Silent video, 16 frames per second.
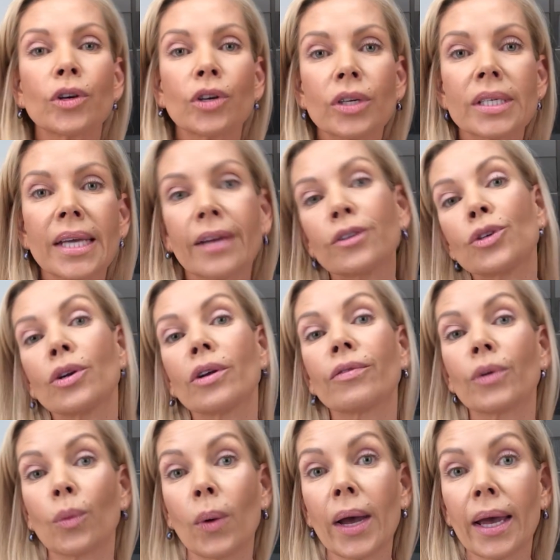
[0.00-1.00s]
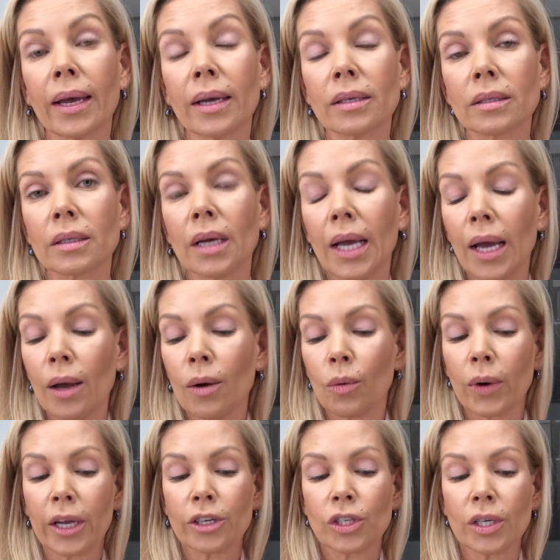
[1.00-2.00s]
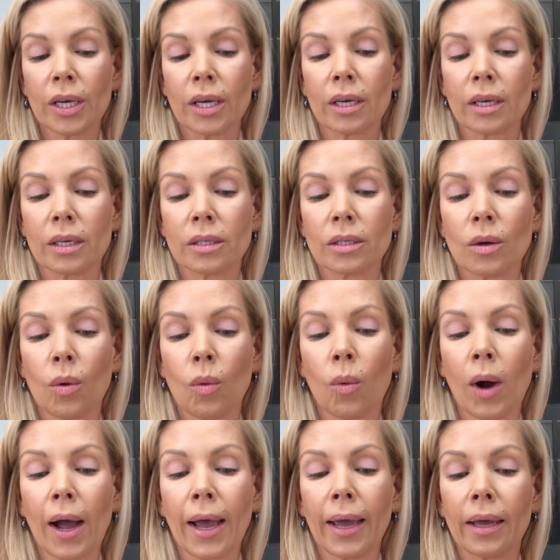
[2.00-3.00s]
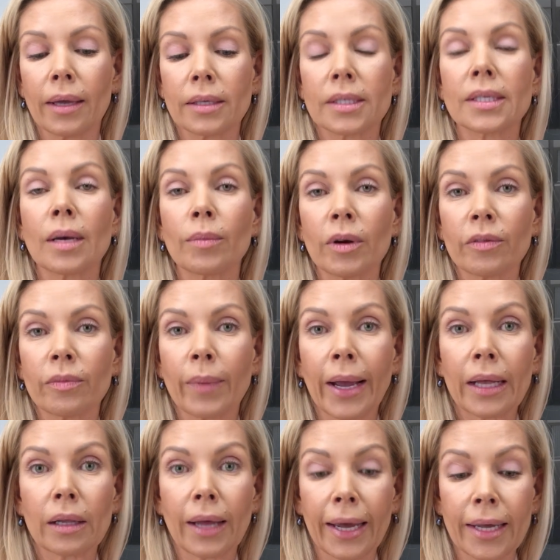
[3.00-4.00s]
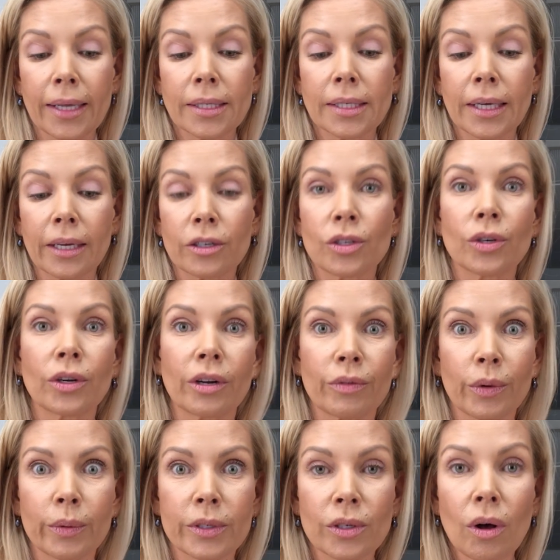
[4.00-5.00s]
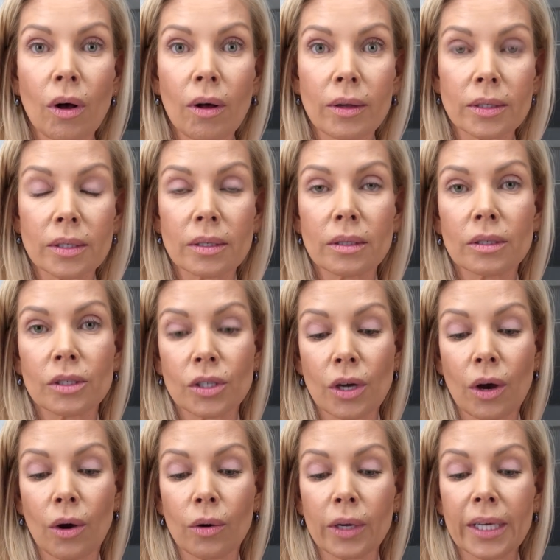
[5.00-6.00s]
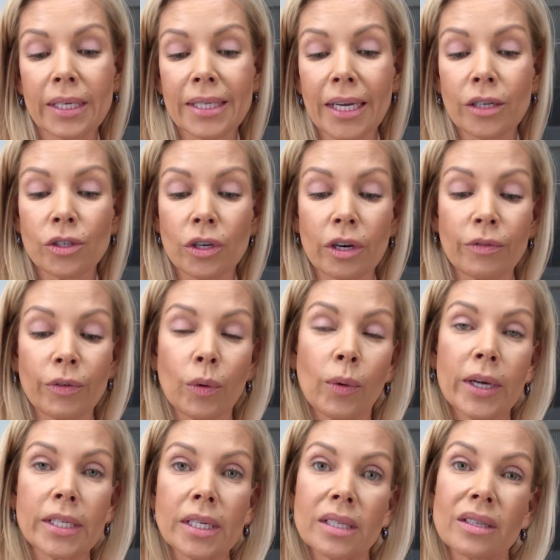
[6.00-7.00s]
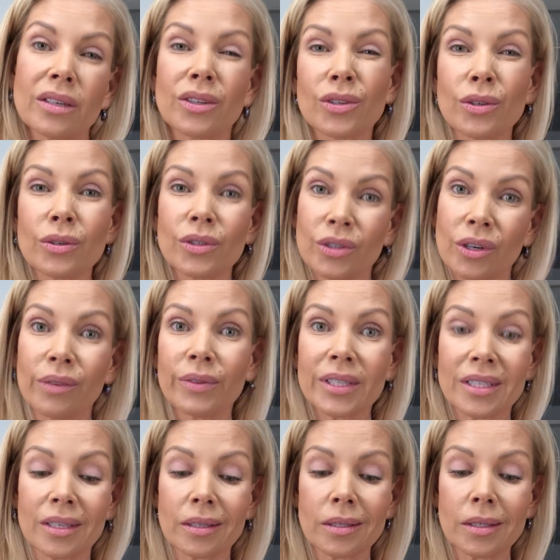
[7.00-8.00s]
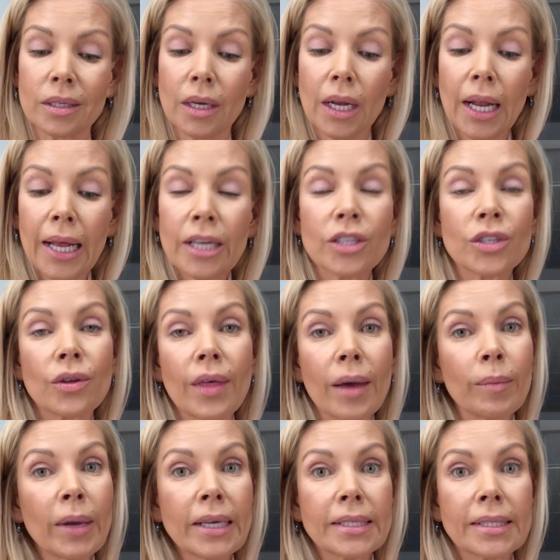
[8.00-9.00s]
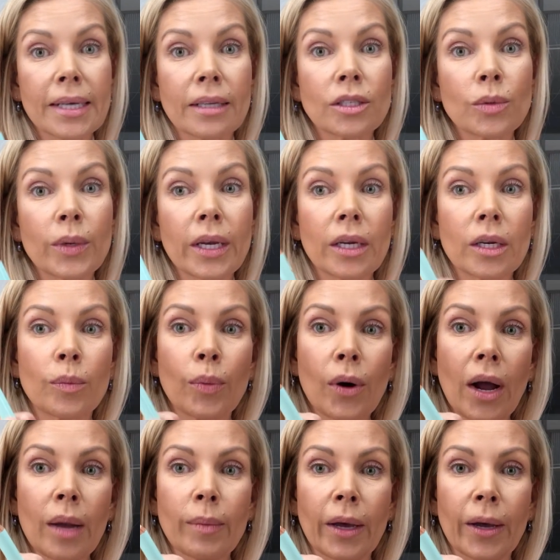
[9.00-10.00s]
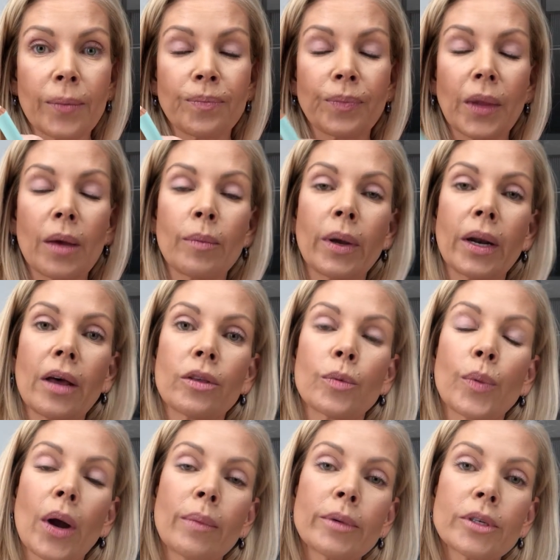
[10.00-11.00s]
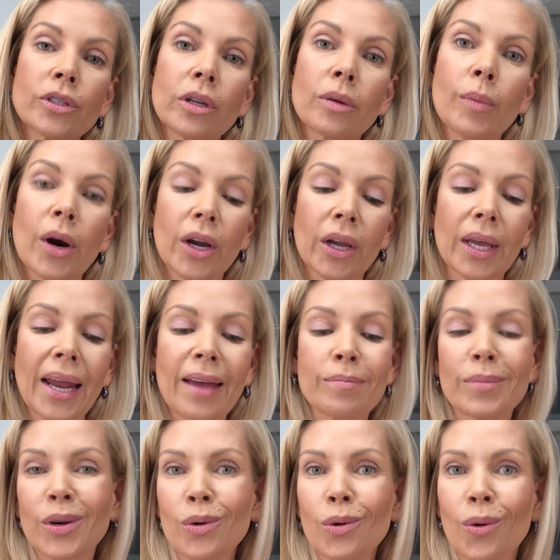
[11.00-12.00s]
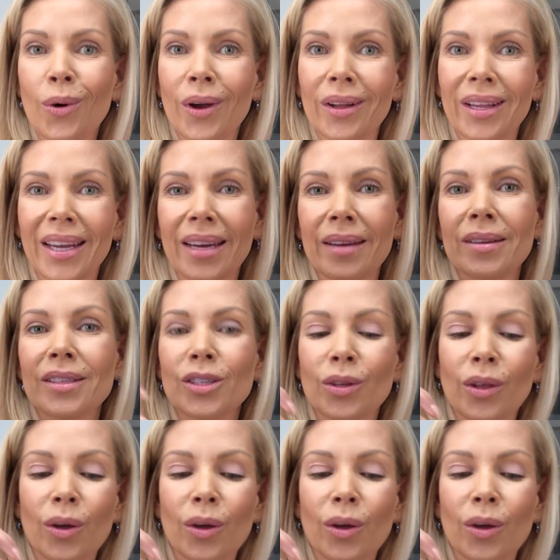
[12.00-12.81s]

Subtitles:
could take 2 different ways, which is why some of my clients get 2 different results. So it takes 2 different ways because there's 2 surfaces. So that makes sense, we need to prime it. But other primers on the market have mineral oil in it, so